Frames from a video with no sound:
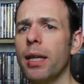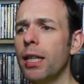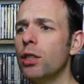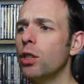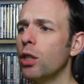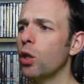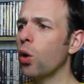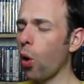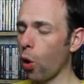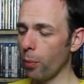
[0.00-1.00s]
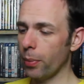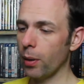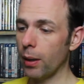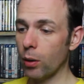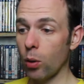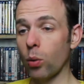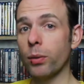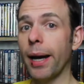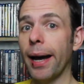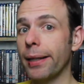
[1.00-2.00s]
aging cop
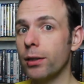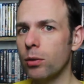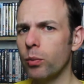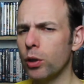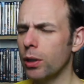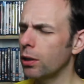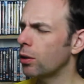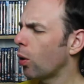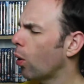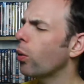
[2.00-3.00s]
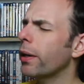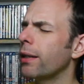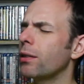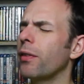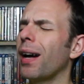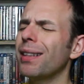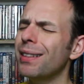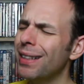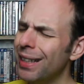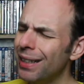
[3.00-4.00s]
called Handsome, which leads to all kind of
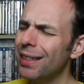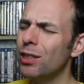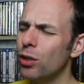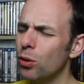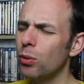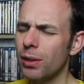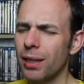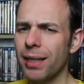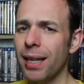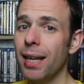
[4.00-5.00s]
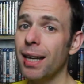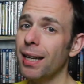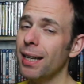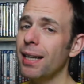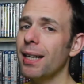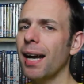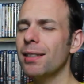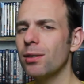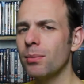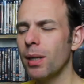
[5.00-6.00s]
hilarious jokes like, hey,
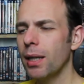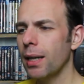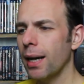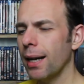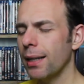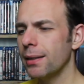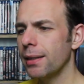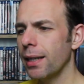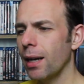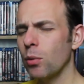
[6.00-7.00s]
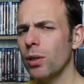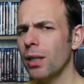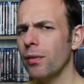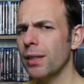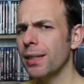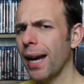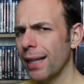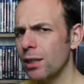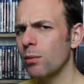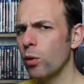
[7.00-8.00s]
Handsome, and I'm going to leave this to
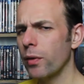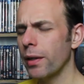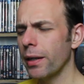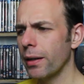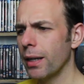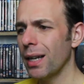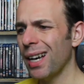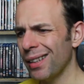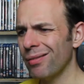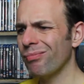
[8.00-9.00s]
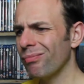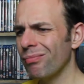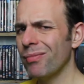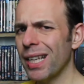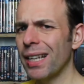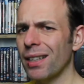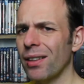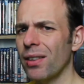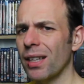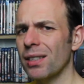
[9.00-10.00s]
Handsome over there, and kind
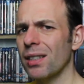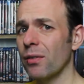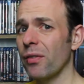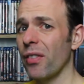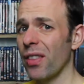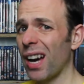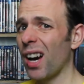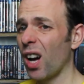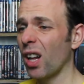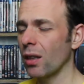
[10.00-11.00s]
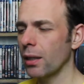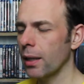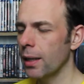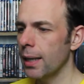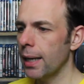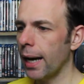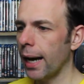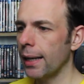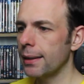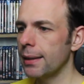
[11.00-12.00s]
of things of that ilk.
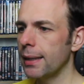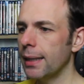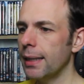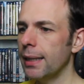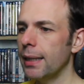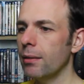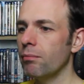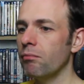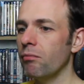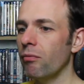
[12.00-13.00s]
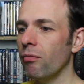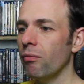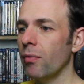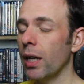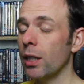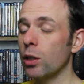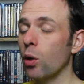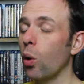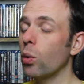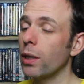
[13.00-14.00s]
And he is
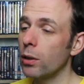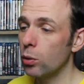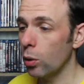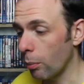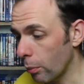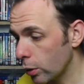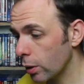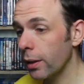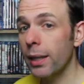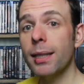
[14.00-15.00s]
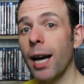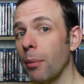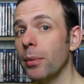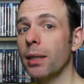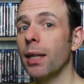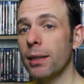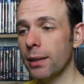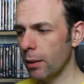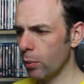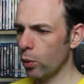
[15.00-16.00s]
called into a murder that has happened in
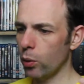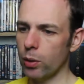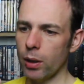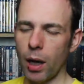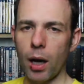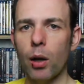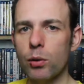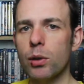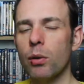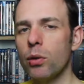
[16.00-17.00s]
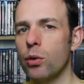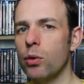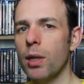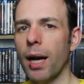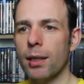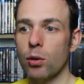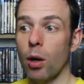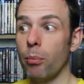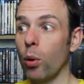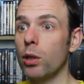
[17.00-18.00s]
his neighbourhood. A house down the street has
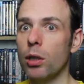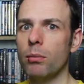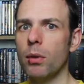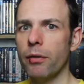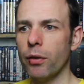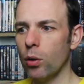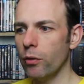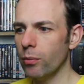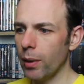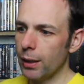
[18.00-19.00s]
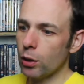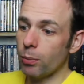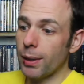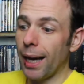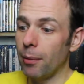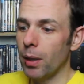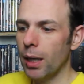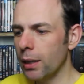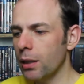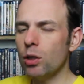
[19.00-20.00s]
got a body dumped in the front of him, and it's up to him
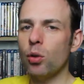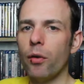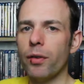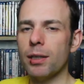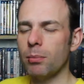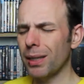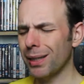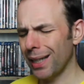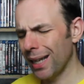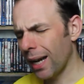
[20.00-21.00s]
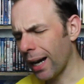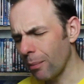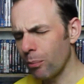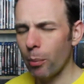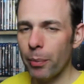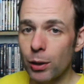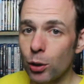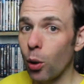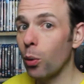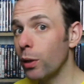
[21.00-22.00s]
to solve this mystery and bump
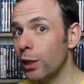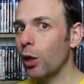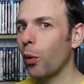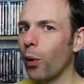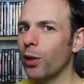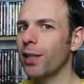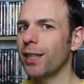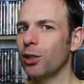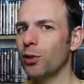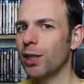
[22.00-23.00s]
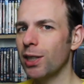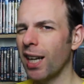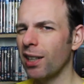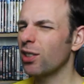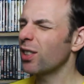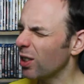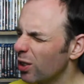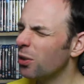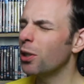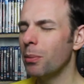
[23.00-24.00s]
into all these quirky and strange characters that he's
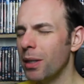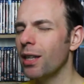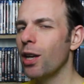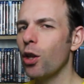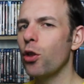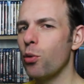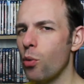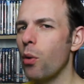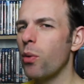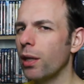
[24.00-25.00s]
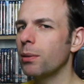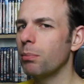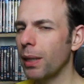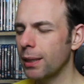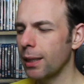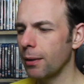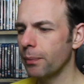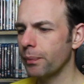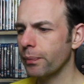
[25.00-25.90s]
going to meet throughout this mystery.